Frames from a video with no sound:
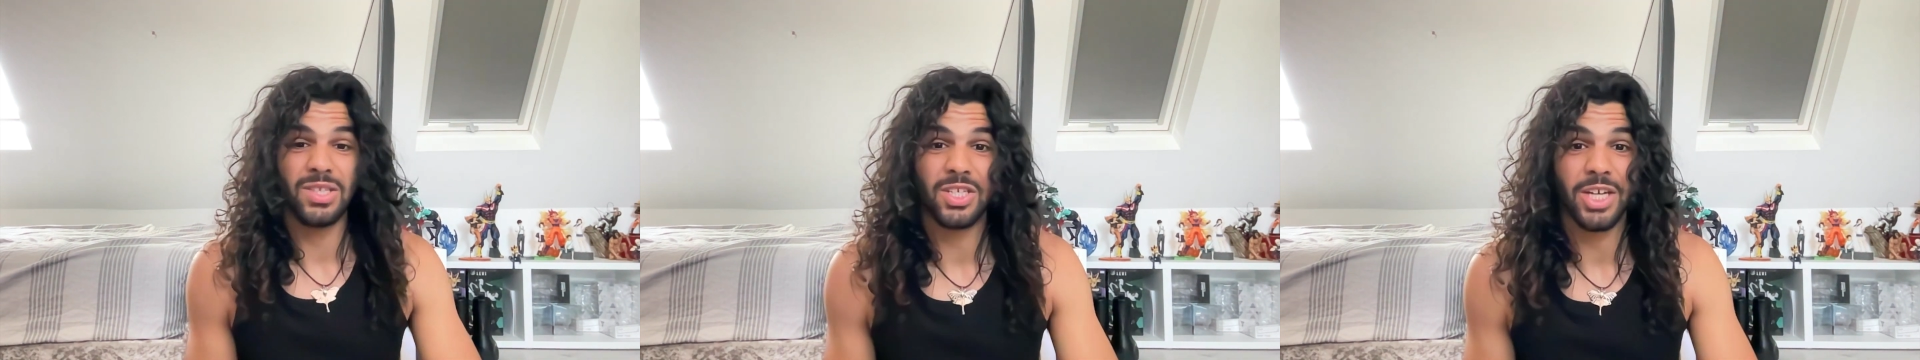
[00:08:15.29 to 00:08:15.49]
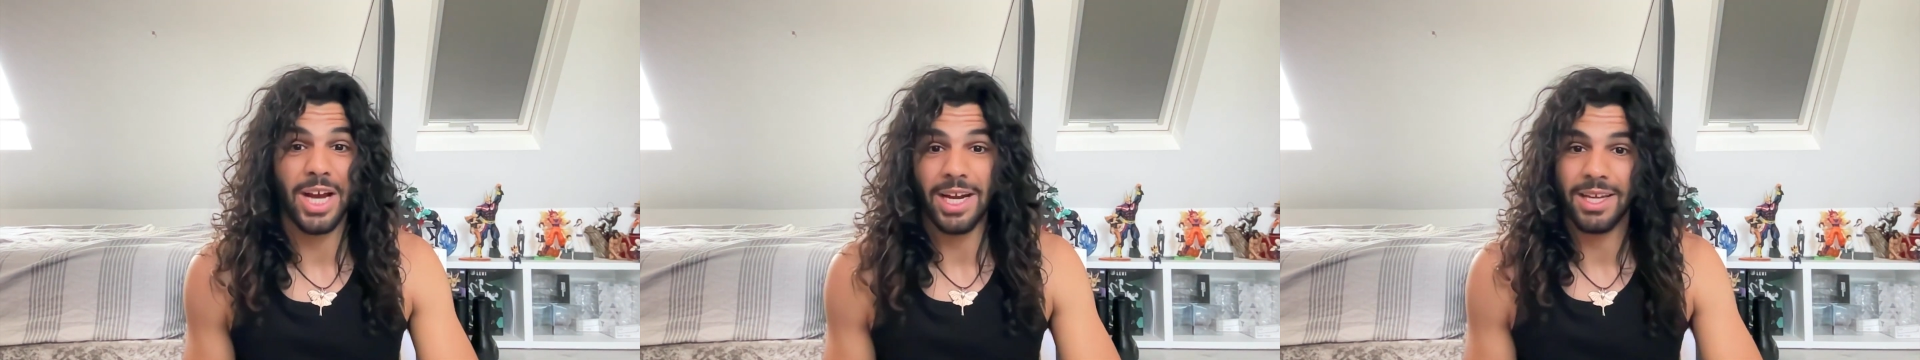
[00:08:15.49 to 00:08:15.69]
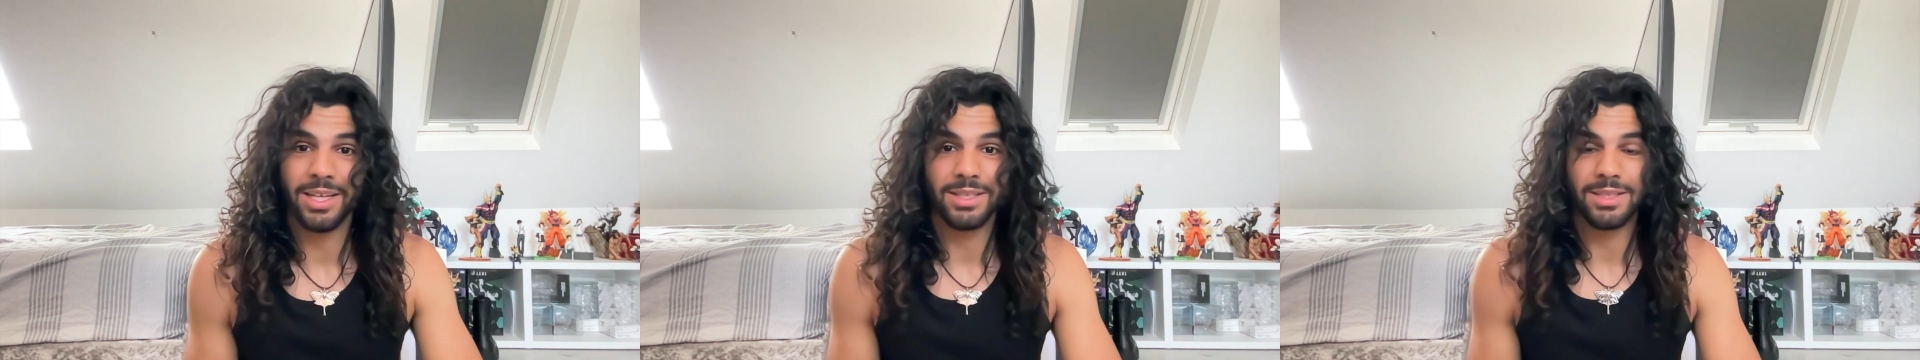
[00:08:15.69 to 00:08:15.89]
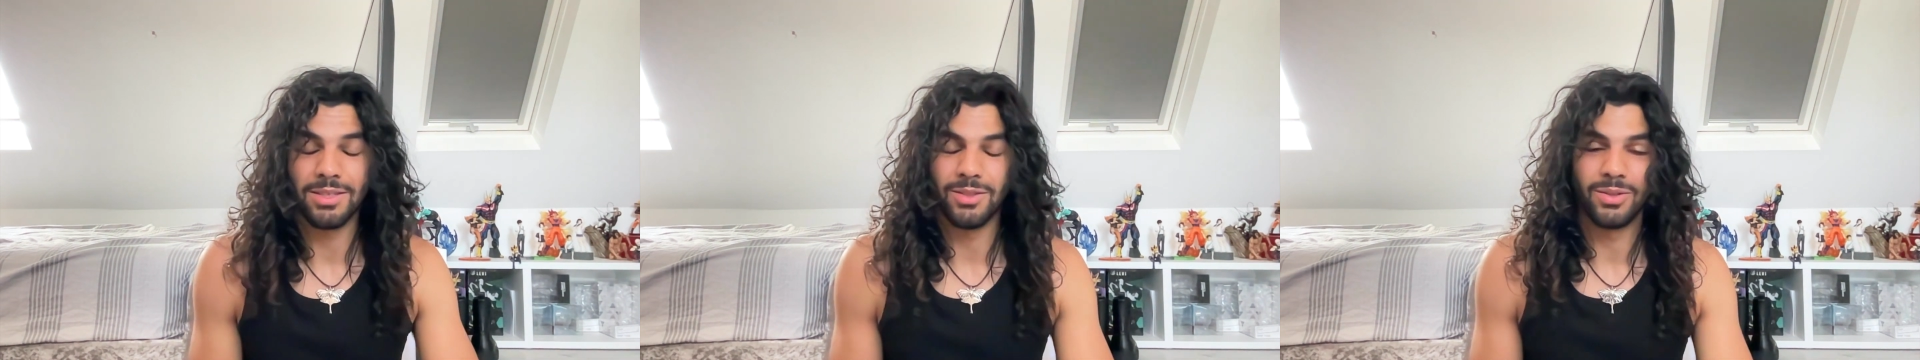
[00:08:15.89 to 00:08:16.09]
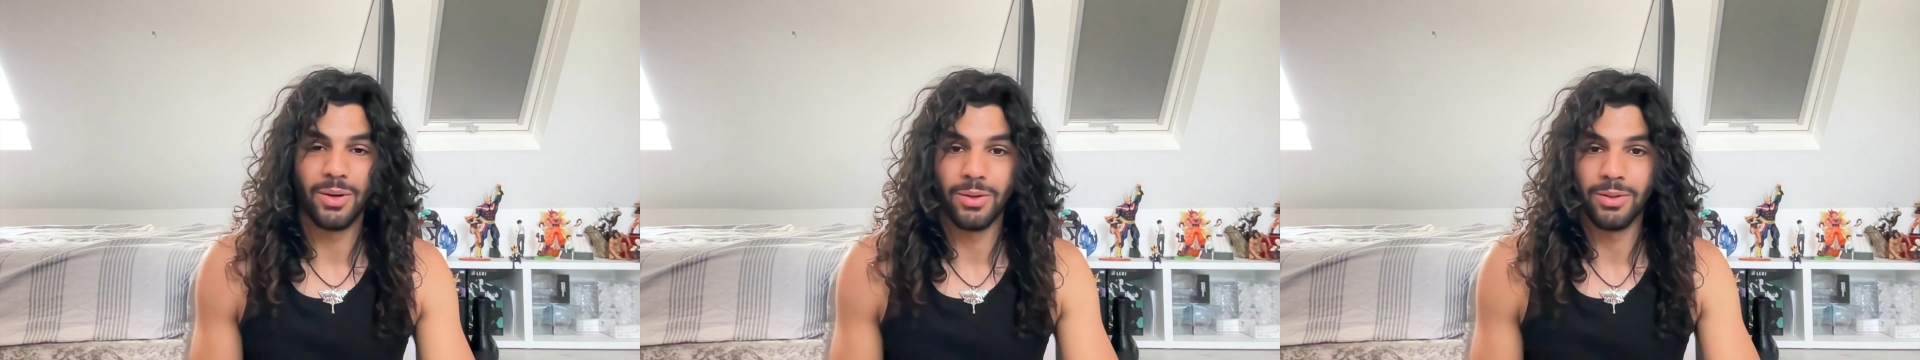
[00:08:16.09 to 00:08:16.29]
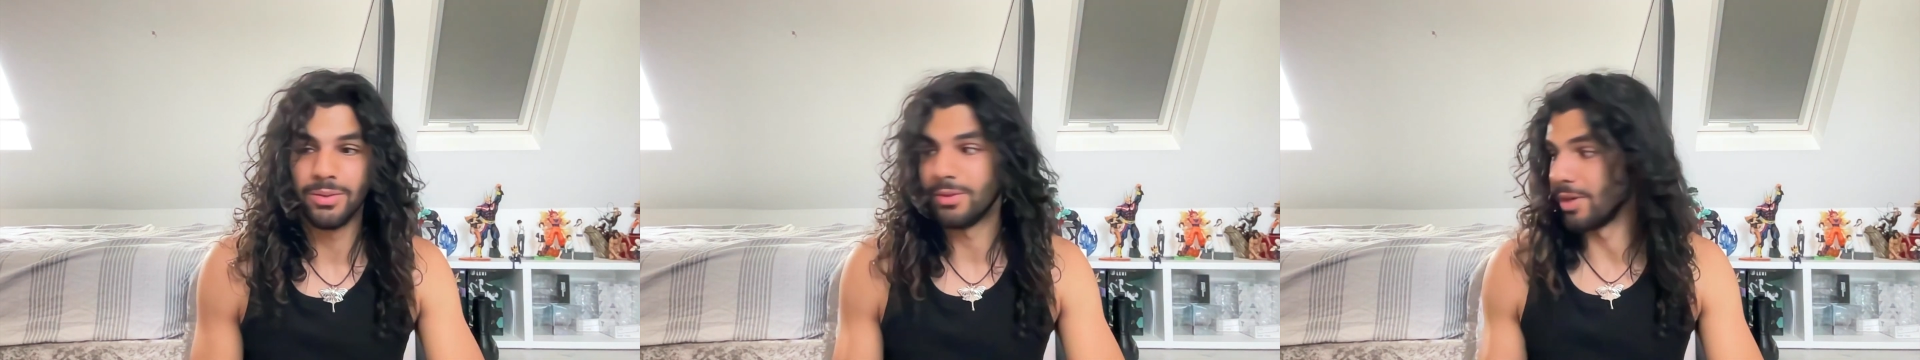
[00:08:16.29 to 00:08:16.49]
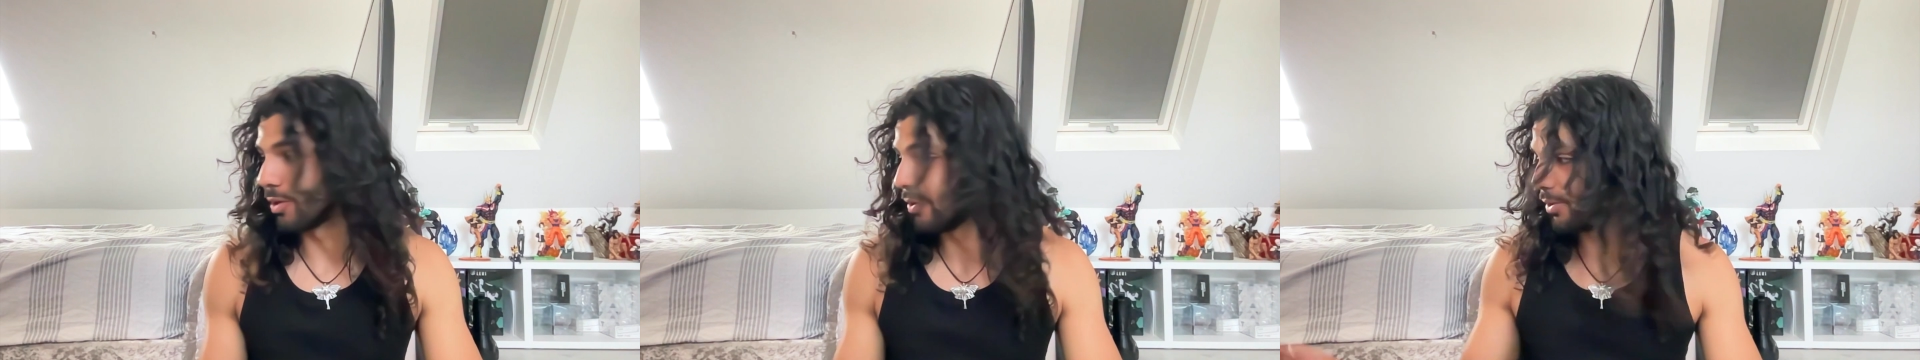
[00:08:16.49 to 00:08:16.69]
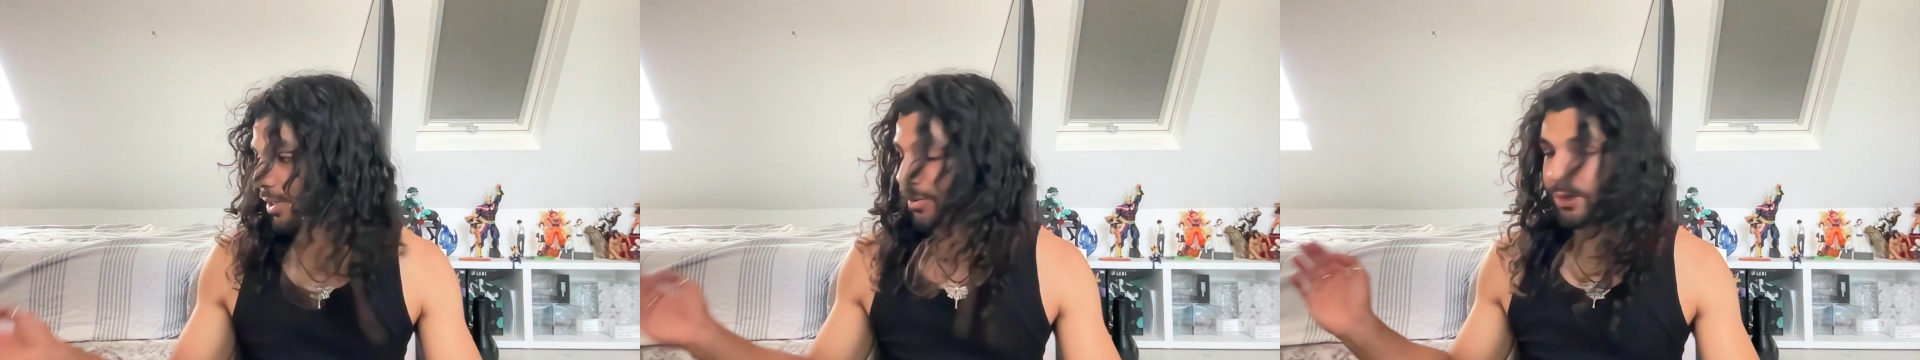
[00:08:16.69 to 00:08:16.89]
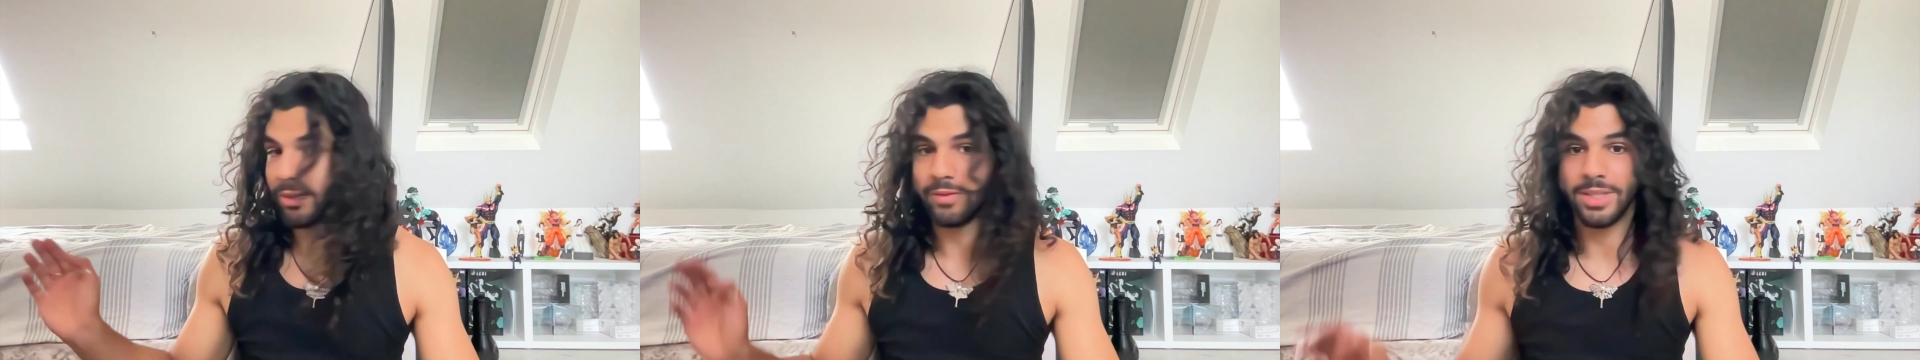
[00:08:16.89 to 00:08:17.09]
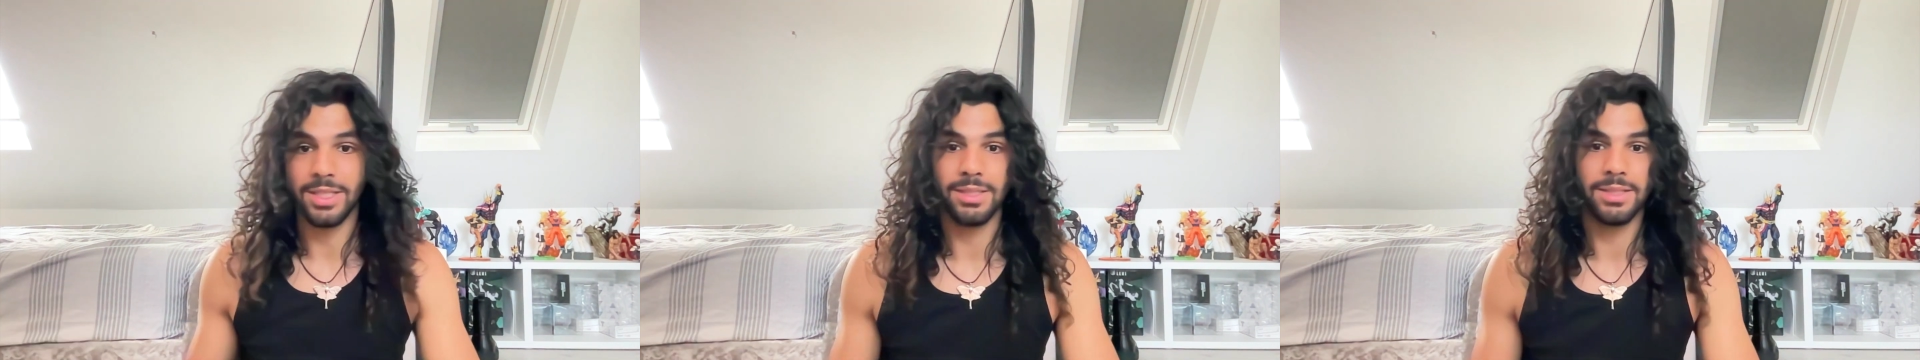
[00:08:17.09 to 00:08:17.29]
jackets in total, including all
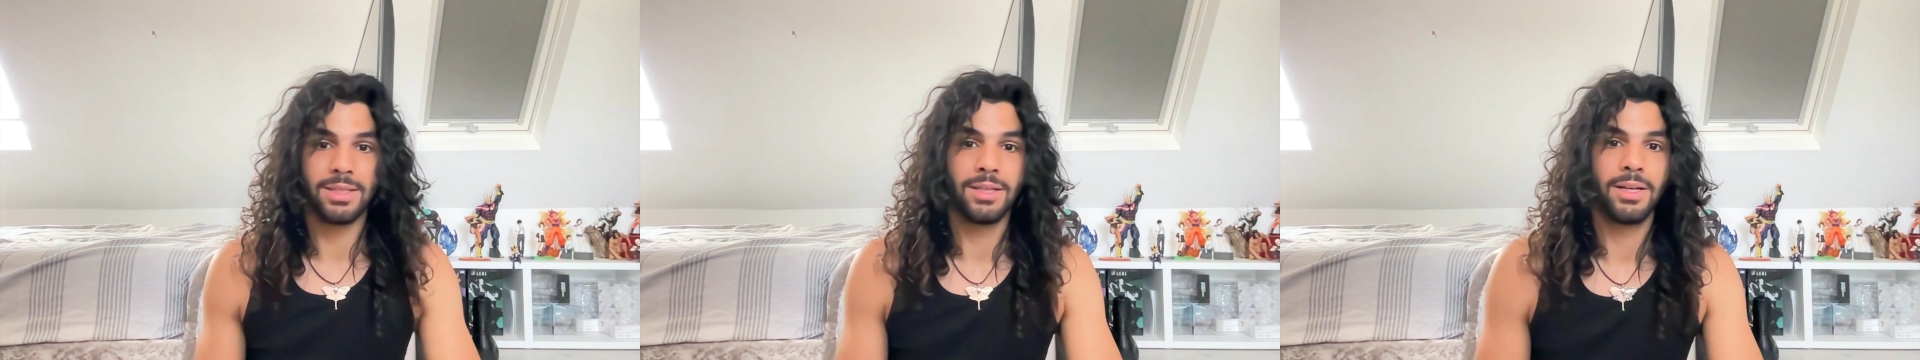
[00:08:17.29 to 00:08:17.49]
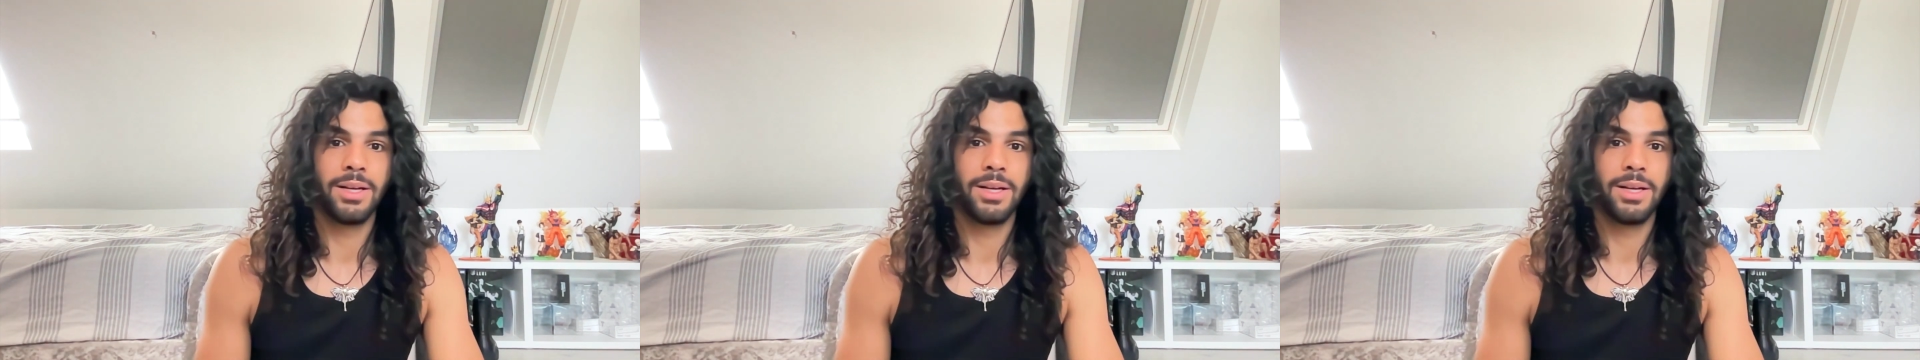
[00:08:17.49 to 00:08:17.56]
of these.